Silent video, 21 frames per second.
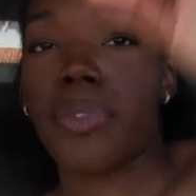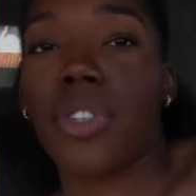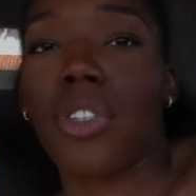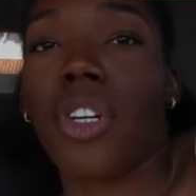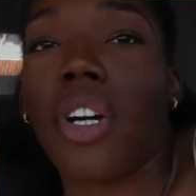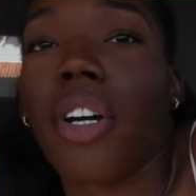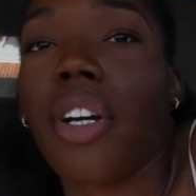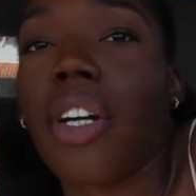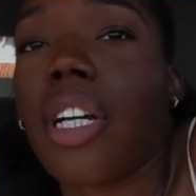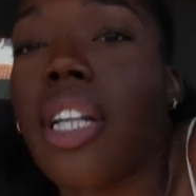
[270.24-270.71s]

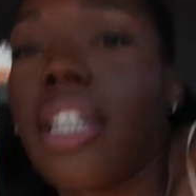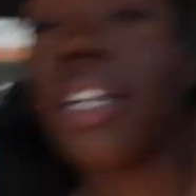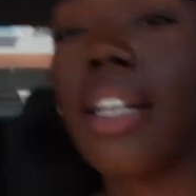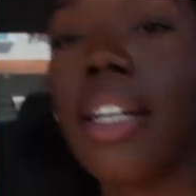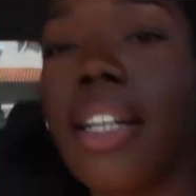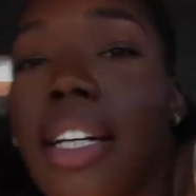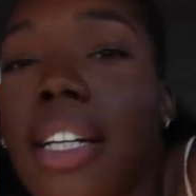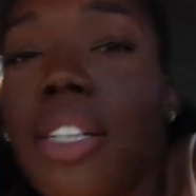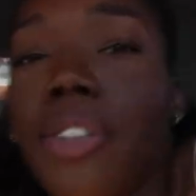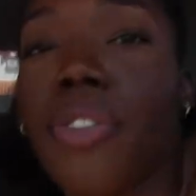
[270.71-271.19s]
Sorry,
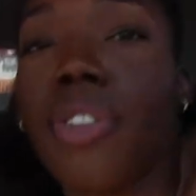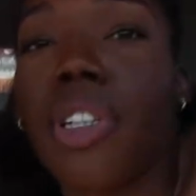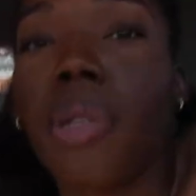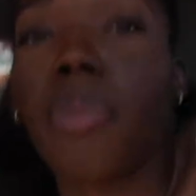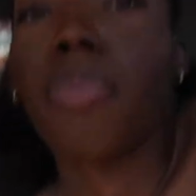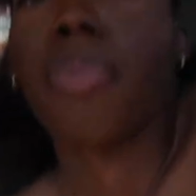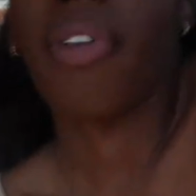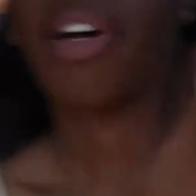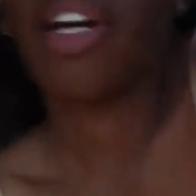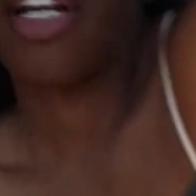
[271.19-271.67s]
it's really
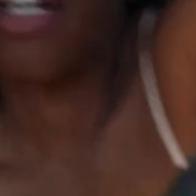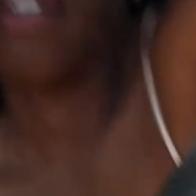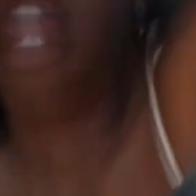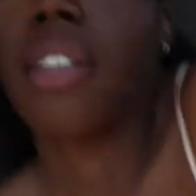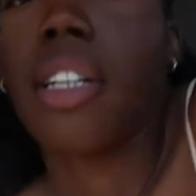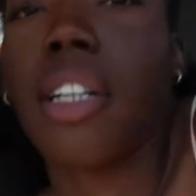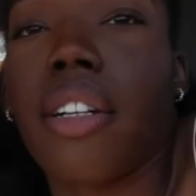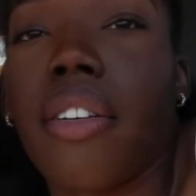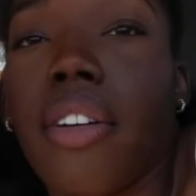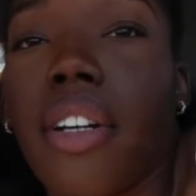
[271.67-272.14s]
bright
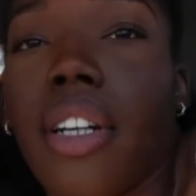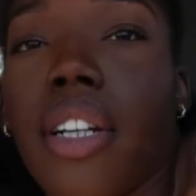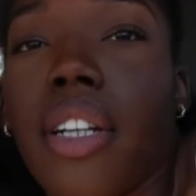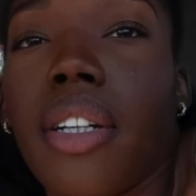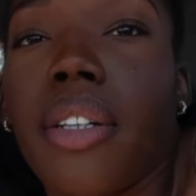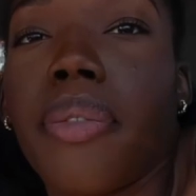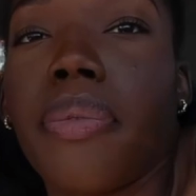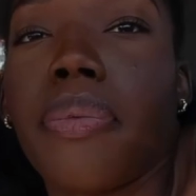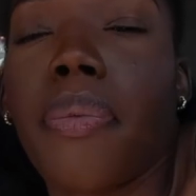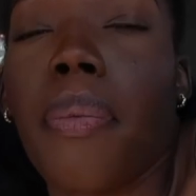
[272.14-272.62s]
out here right
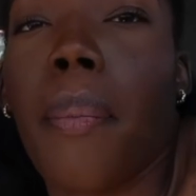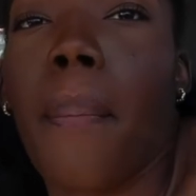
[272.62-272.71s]
now.